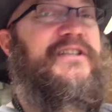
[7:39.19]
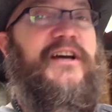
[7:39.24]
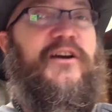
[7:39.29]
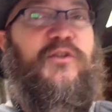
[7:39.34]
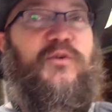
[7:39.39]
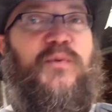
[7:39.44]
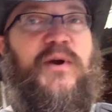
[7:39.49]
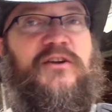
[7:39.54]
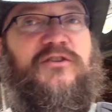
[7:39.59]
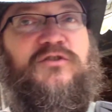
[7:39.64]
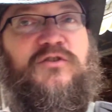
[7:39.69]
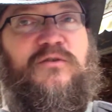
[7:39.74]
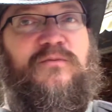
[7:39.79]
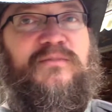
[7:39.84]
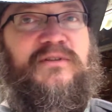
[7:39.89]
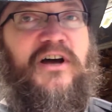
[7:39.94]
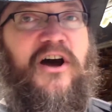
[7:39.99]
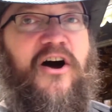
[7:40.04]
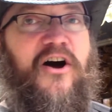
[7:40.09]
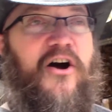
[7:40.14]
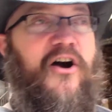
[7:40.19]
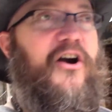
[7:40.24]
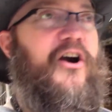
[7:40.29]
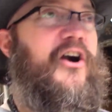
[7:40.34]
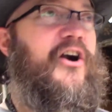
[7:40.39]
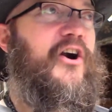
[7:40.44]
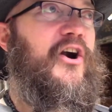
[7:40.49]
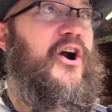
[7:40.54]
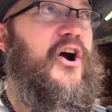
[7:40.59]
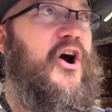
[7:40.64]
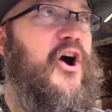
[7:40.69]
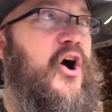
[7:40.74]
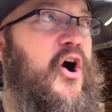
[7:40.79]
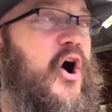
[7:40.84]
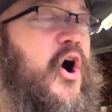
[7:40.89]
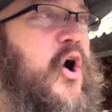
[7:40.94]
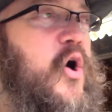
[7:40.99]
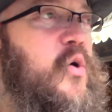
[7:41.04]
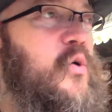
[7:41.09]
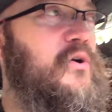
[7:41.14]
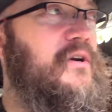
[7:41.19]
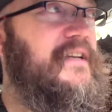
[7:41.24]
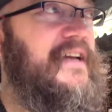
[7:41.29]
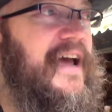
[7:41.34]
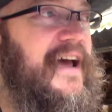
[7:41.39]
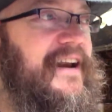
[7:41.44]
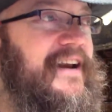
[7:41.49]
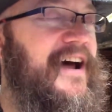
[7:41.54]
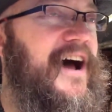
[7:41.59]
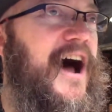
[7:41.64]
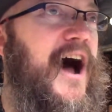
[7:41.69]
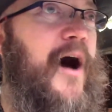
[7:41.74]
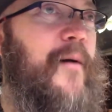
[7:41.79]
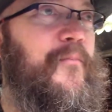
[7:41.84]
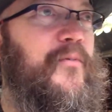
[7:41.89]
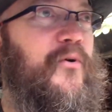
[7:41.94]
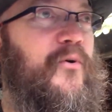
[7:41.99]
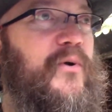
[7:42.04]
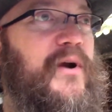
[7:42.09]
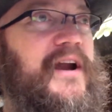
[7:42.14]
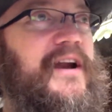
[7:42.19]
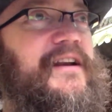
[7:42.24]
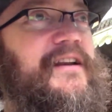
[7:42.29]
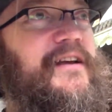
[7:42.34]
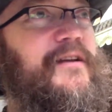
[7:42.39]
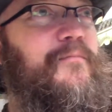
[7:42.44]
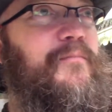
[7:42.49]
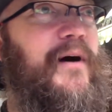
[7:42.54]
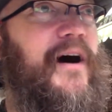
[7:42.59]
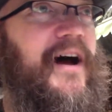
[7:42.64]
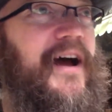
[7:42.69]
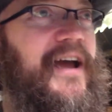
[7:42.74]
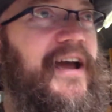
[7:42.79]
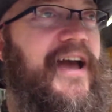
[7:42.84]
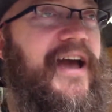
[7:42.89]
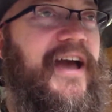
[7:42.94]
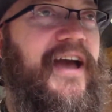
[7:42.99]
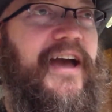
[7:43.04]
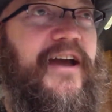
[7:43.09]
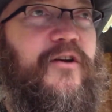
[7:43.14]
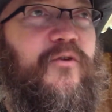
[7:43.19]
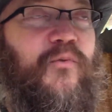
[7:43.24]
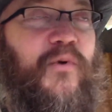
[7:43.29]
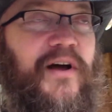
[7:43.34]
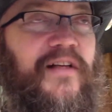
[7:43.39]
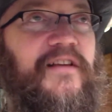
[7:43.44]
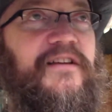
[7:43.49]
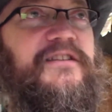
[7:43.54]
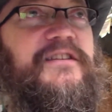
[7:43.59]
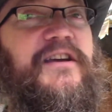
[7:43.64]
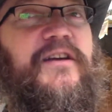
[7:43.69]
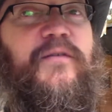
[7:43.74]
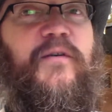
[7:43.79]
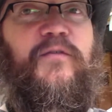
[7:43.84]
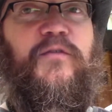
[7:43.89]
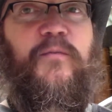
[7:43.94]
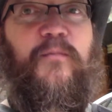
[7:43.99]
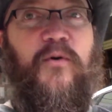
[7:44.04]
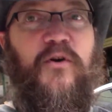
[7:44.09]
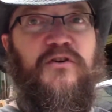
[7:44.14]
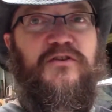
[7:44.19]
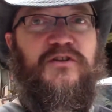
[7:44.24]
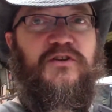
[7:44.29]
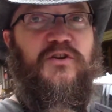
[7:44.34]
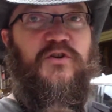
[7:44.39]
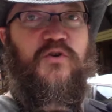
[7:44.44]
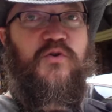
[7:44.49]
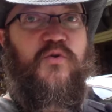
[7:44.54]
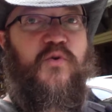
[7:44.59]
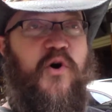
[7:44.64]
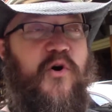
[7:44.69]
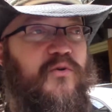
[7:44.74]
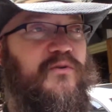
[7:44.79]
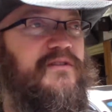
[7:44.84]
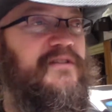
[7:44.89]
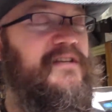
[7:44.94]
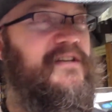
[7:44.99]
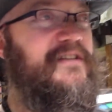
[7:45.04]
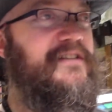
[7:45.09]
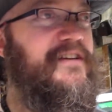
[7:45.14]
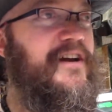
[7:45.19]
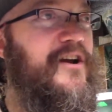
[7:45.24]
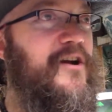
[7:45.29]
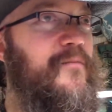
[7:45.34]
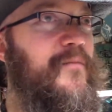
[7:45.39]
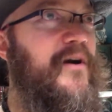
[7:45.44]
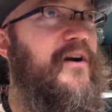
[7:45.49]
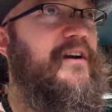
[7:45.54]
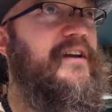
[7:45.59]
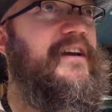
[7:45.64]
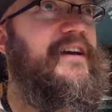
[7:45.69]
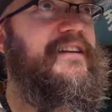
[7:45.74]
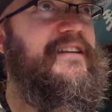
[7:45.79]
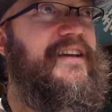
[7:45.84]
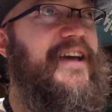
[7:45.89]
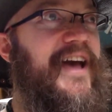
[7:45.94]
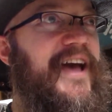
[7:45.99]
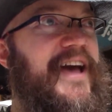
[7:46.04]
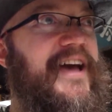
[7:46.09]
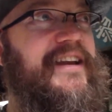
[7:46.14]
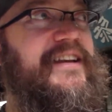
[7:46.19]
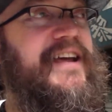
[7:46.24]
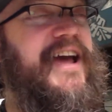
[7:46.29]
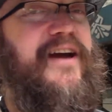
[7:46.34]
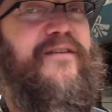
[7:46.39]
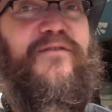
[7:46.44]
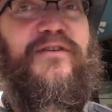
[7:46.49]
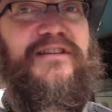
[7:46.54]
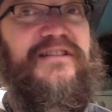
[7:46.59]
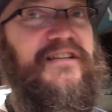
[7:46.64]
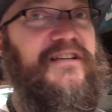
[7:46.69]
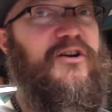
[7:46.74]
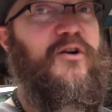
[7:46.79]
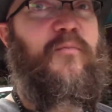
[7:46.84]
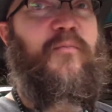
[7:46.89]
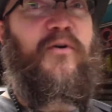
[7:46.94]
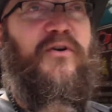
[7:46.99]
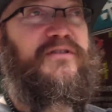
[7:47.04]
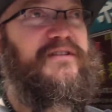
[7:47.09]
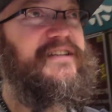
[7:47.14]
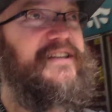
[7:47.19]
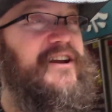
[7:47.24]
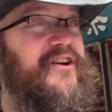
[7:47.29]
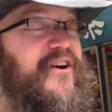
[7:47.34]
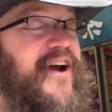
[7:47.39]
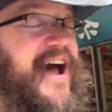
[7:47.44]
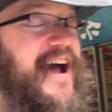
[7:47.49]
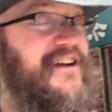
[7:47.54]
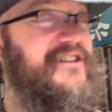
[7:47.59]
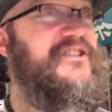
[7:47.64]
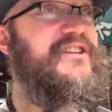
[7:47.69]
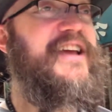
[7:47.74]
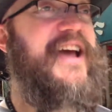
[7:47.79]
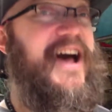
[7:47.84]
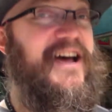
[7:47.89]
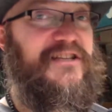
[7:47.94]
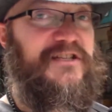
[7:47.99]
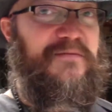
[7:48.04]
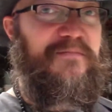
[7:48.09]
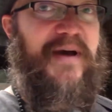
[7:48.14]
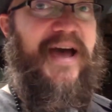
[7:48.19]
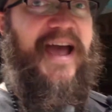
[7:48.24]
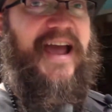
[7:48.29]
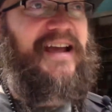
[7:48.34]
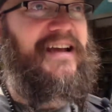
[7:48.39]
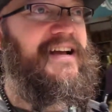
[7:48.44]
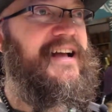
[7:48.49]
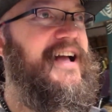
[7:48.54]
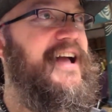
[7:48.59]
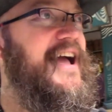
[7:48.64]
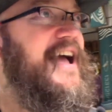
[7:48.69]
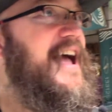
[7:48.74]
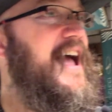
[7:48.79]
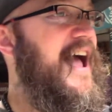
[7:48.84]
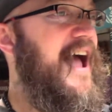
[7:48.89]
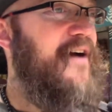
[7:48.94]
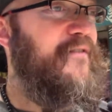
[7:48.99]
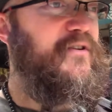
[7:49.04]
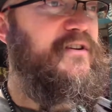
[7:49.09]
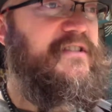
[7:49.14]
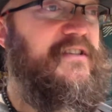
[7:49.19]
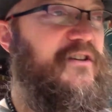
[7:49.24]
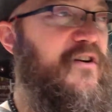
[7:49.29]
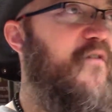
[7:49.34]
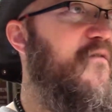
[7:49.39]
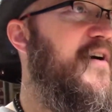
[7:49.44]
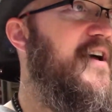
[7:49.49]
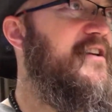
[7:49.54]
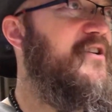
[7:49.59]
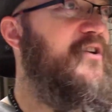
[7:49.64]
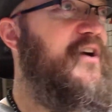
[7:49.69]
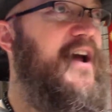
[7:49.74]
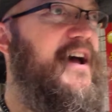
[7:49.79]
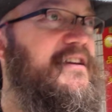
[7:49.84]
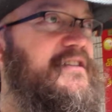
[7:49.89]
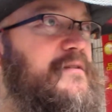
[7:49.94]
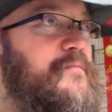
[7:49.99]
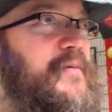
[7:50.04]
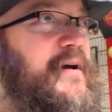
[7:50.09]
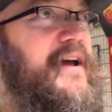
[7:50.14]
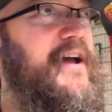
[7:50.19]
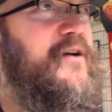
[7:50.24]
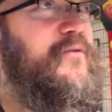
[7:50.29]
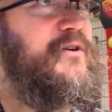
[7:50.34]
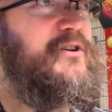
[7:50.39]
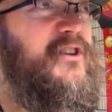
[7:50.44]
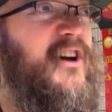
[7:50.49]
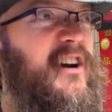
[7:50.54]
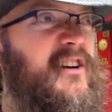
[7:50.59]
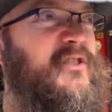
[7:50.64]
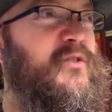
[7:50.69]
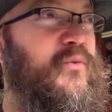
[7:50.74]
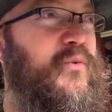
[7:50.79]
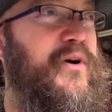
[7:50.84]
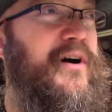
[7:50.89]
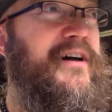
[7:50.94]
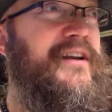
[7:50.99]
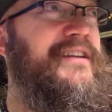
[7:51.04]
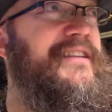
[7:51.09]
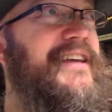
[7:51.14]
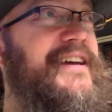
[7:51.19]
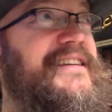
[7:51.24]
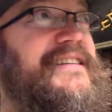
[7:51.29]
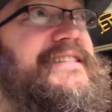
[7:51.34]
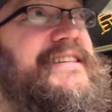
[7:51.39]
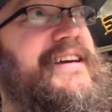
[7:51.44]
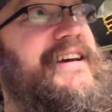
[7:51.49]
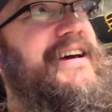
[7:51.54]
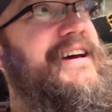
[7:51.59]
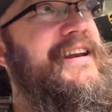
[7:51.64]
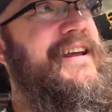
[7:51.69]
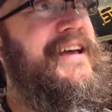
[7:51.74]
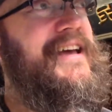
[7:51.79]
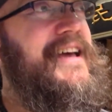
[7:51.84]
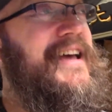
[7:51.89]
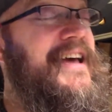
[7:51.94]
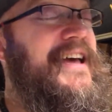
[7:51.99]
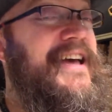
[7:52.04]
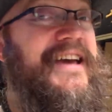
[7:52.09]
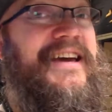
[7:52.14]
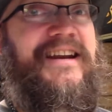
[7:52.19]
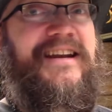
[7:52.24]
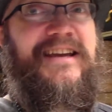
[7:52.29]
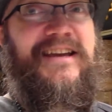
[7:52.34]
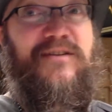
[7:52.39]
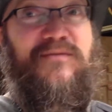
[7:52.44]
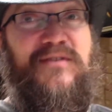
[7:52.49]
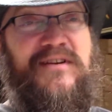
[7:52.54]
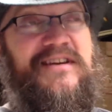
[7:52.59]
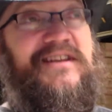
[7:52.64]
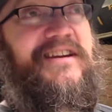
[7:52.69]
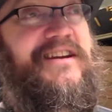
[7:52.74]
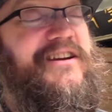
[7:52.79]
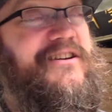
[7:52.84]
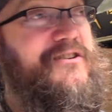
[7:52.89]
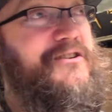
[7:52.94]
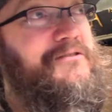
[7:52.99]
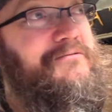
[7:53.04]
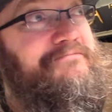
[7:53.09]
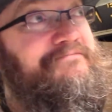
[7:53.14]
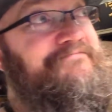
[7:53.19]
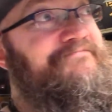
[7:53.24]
out the restrooms are owned and operated by a relative of the person who owns the entire market, and every single person here actually has to pay. Every single vendor has to pay. We talked to one, they said in a given year